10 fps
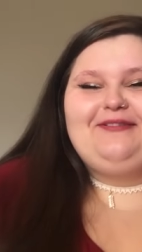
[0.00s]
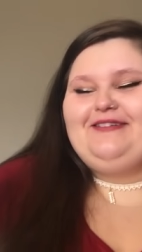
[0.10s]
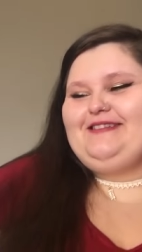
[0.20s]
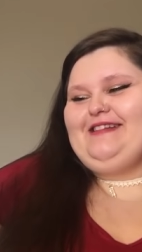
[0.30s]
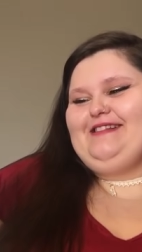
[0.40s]

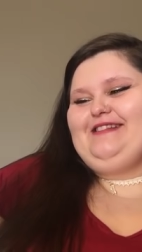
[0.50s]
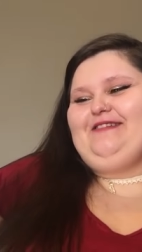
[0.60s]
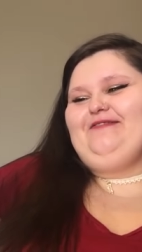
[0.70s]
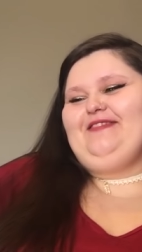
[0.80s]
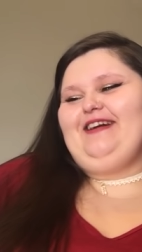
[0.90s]
word sounds
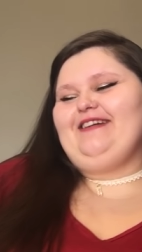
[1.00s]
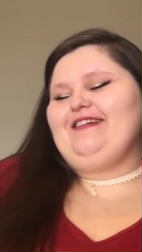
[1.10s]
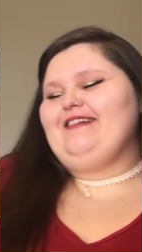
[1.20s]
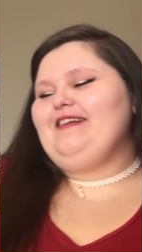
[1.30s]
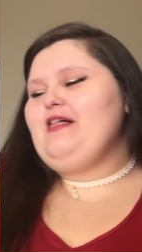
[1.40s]
so
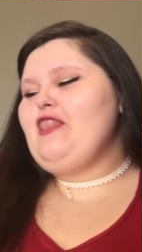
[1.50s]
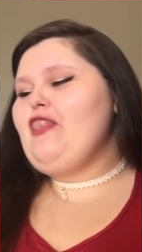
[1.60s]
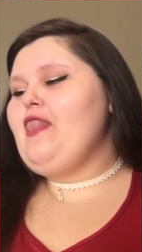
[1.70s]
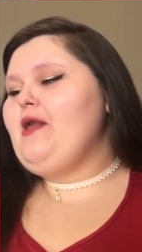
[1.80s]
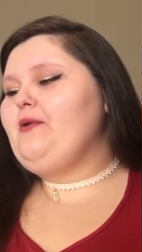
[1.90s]
weird.
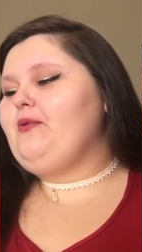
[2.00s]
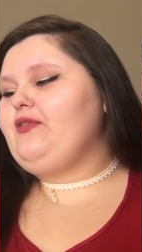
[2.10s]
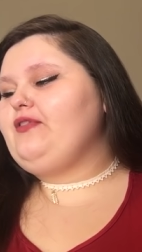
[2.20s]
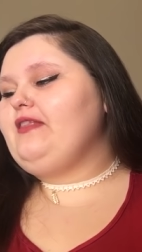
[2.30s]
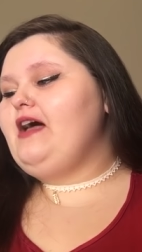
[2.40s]

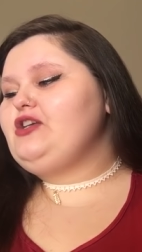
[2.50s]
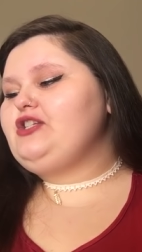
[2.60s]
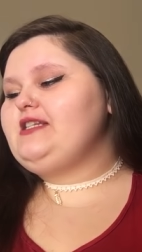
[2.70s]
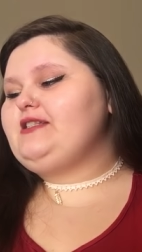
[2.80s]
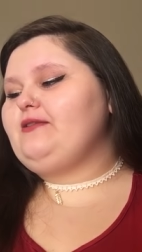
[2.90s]
With
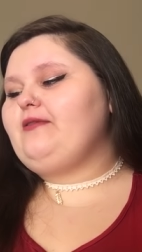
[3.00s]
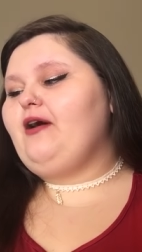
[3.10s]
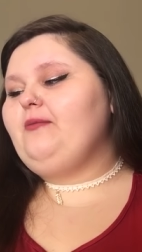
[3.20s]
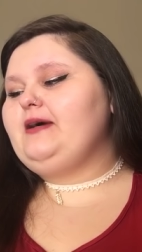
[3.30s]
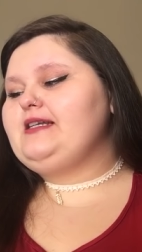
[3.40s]
luscious
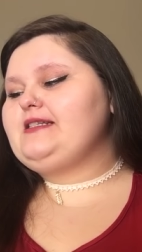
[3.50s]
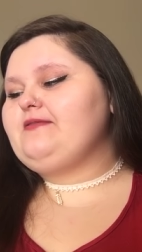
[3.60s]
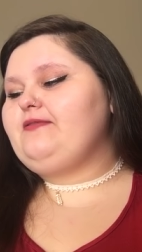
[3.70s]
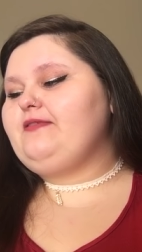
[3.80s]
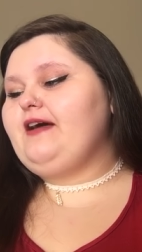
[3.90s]
aromas
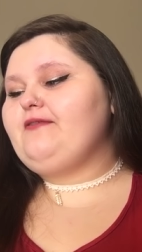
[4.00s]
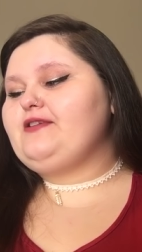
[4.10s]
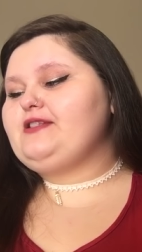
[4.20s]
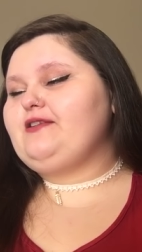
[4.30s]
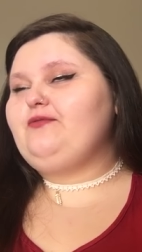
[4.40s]
and
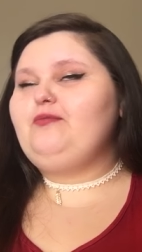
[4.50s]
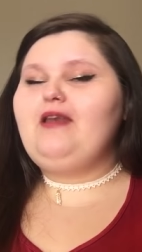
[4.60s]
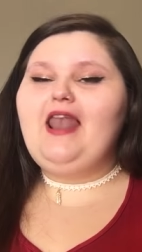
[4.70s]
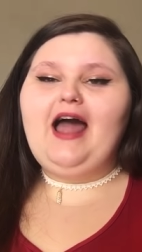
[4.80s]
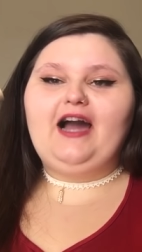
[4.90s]
flavors of
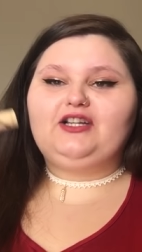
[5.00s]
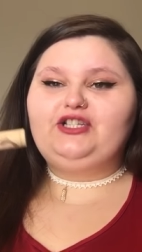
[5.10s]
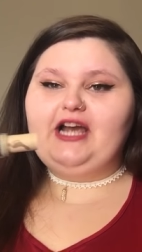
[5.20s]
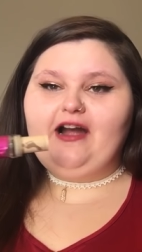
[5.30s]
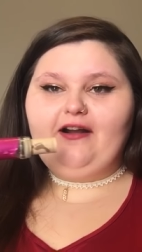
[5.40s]
black
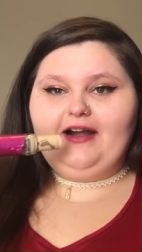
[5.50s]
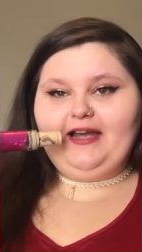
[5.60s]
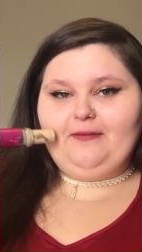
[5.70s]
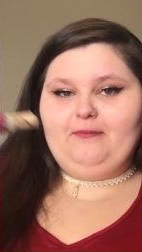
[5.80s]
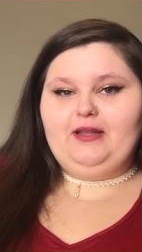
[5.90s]
cherry
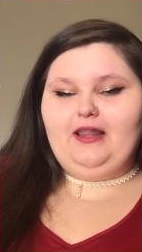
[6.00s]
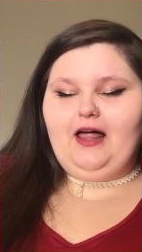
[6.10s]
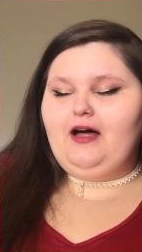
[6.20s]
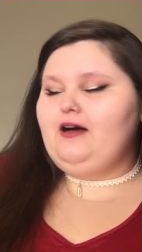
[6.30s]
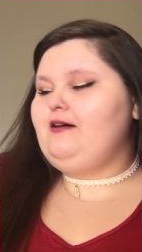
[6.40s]
and
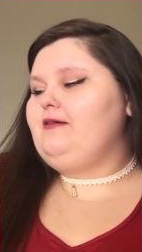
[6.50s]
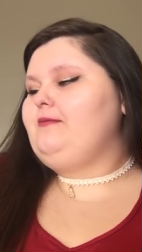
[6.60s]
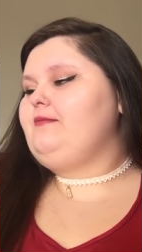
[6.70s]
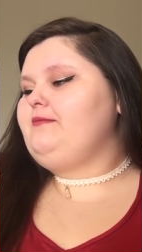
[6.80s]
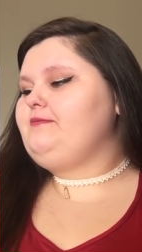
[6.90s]

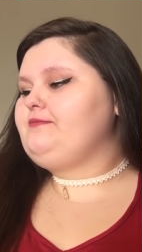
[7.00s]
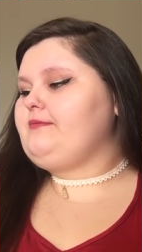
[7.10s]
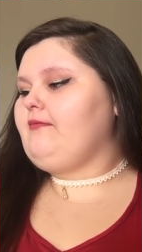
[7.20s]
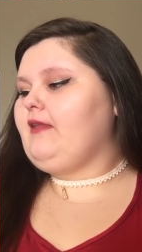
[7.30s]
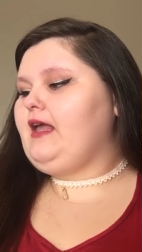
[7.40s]
plum.
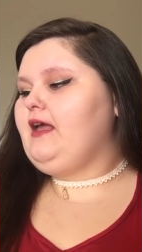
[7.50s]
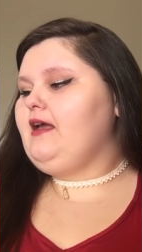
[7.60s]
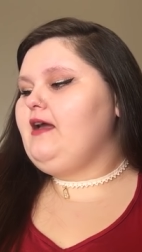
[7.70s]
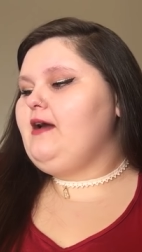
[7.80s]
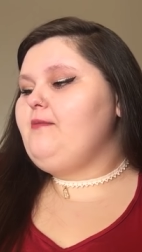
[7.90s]

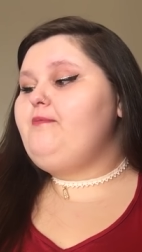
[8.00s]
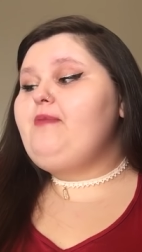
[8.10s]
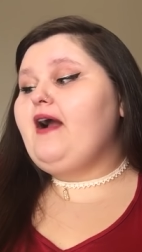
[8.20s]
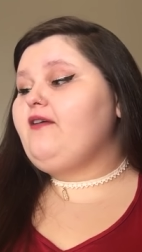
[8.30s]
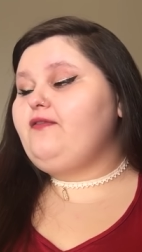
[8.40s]

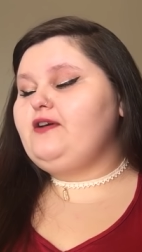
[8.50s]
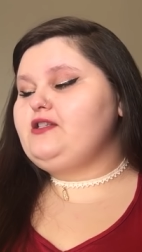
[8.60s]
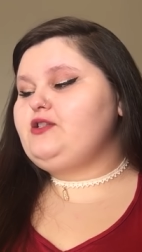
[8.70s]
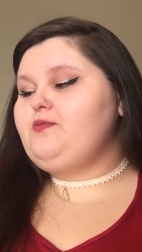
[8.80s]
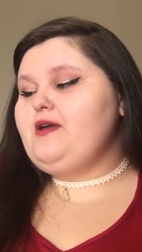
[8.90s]
Barefoot
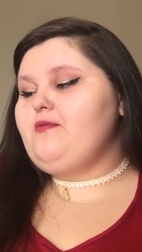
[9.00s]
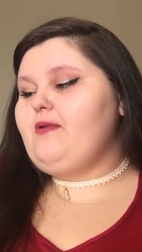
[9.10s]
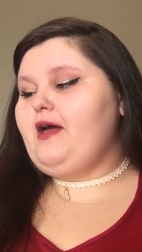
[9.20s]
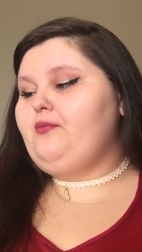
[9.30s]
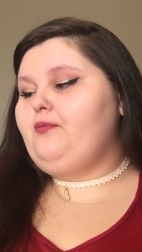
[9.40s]
Sweet
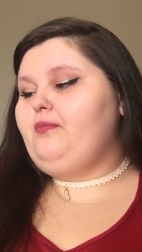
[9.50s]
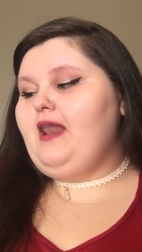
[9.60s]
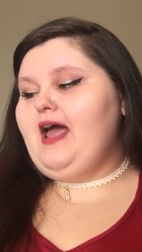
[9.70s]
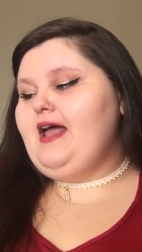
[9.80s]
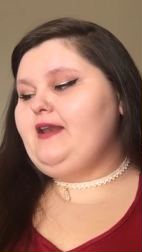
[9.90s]
Red
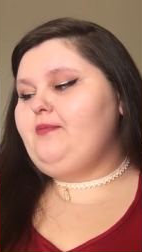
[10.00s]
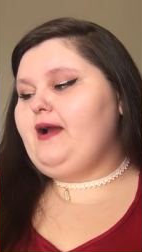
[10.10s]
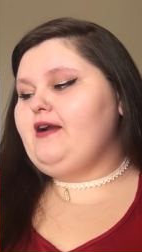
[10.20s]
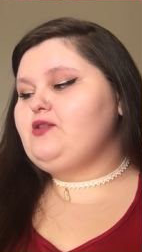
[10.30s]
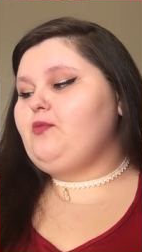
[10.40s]
Blend
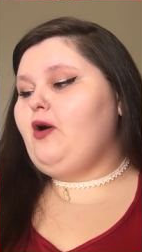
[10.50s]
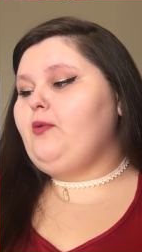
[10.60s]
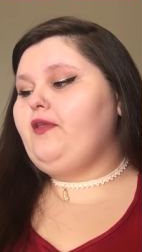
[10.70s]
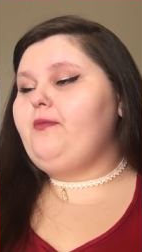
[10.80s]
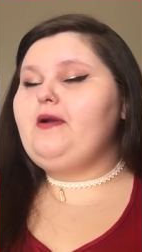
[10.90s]
pairs well
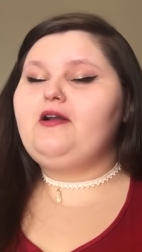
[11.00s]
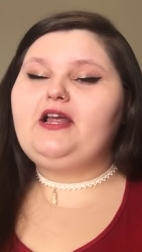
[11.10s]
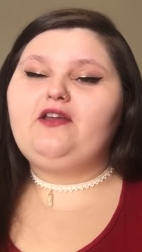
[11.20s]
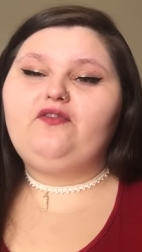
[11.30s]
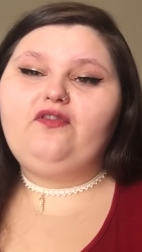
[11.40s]
with
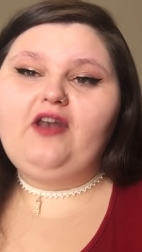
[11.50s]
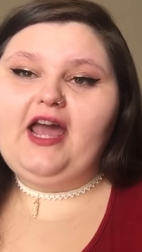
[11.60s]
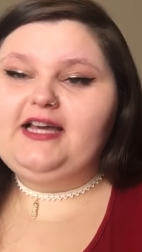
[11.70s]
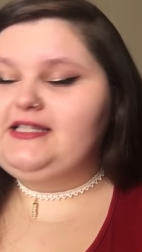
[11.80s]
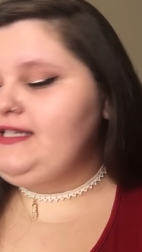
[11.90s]
marinated
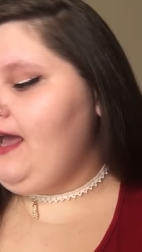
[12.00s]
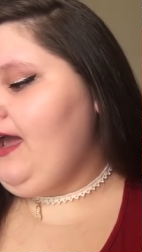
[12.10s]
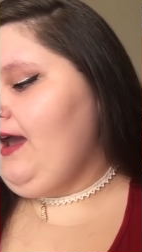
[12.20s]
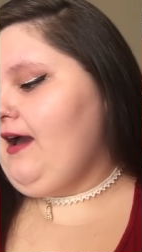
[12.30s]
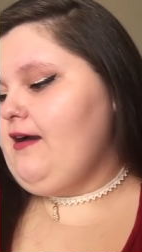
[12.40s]
flake
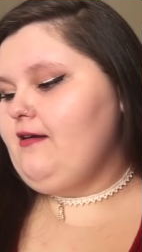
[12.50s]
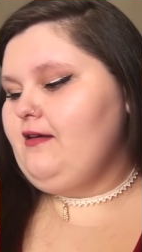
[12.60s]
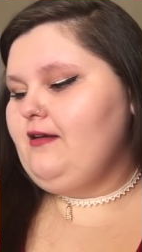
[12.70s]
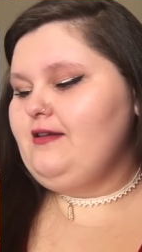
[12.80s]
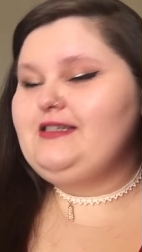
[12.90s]
stank.
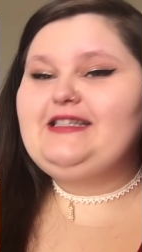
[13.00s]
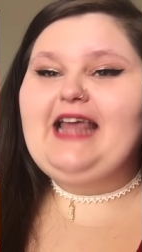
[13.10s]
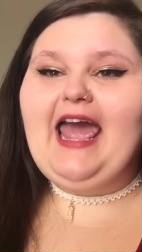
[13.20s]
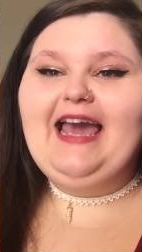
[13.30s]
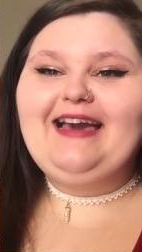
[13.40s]

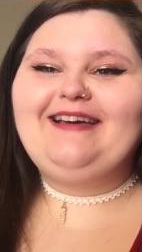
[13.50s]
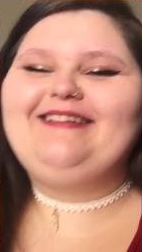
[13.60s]
Stank?